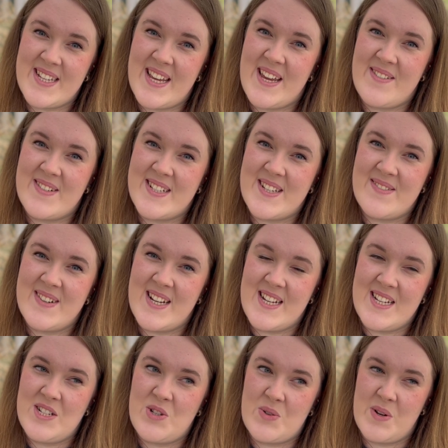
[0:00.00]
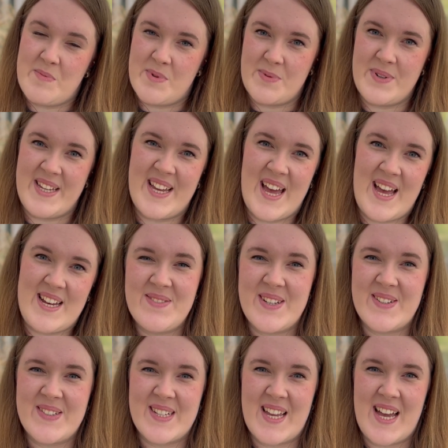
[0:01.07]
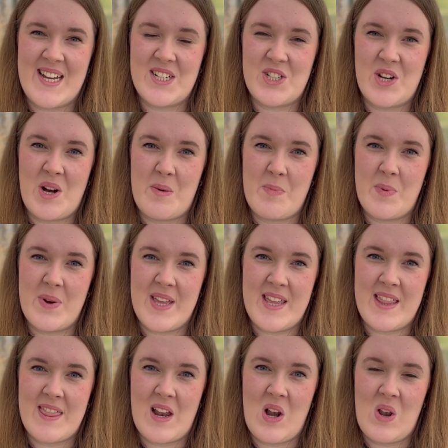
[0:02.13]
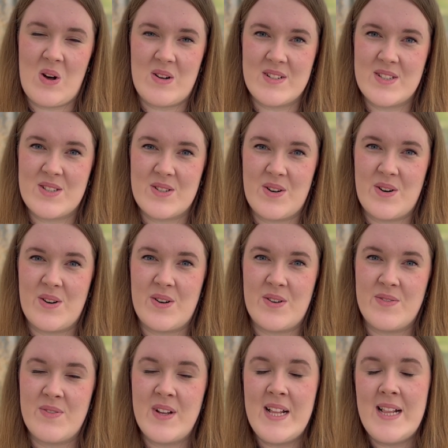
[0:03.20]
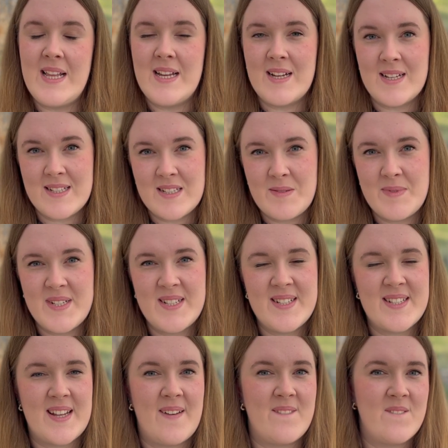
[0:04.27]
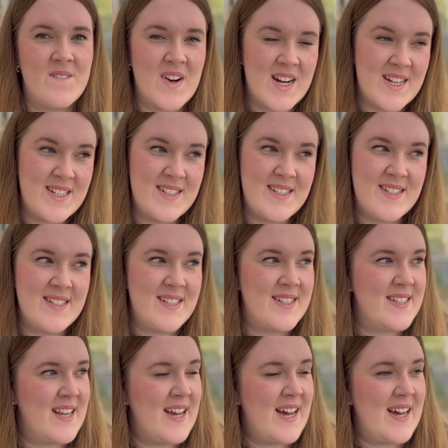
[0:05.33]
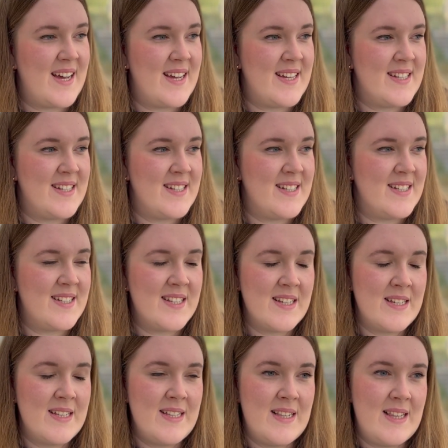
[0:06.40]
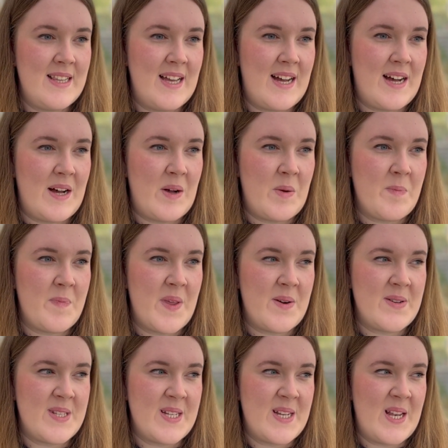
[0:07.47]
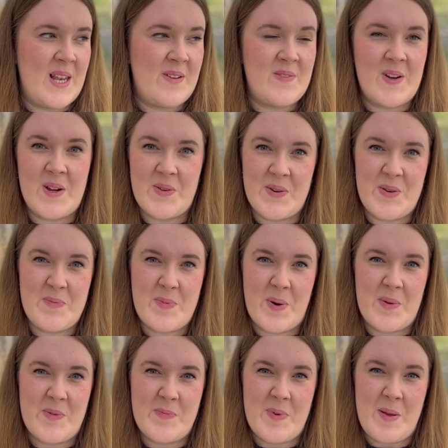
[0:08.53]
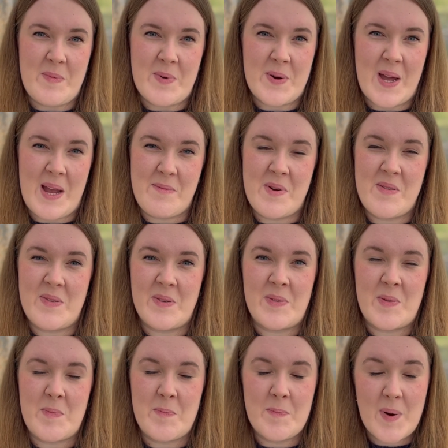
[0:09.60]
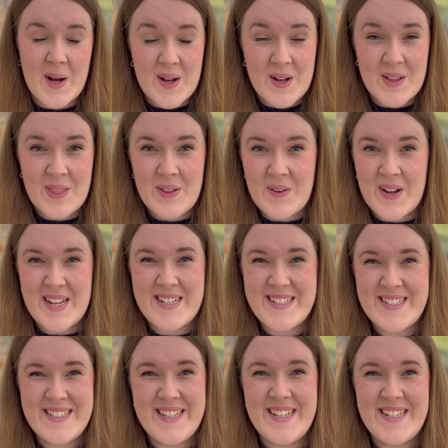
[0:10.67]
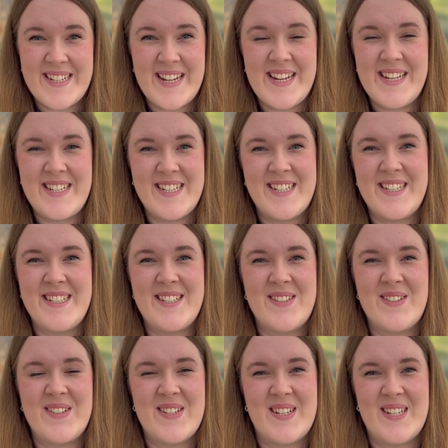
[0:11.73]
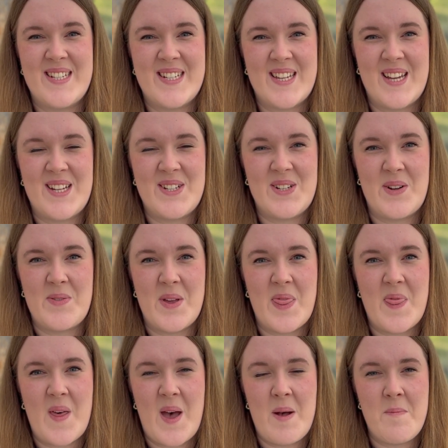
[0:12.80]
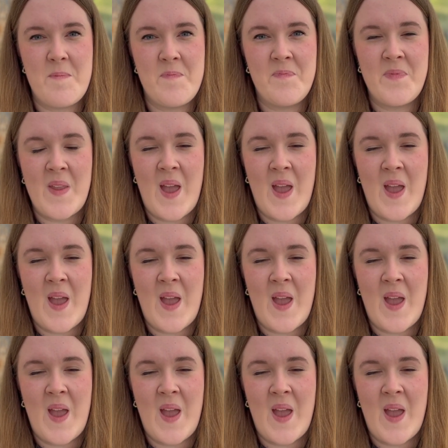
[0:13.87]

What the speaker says: a really enjoyable weekend. We got to catch up with lots of customers and friends, and there was a lovely group of people came over from Bath who I hadn't seen in ages, so it's nice to catch up with them.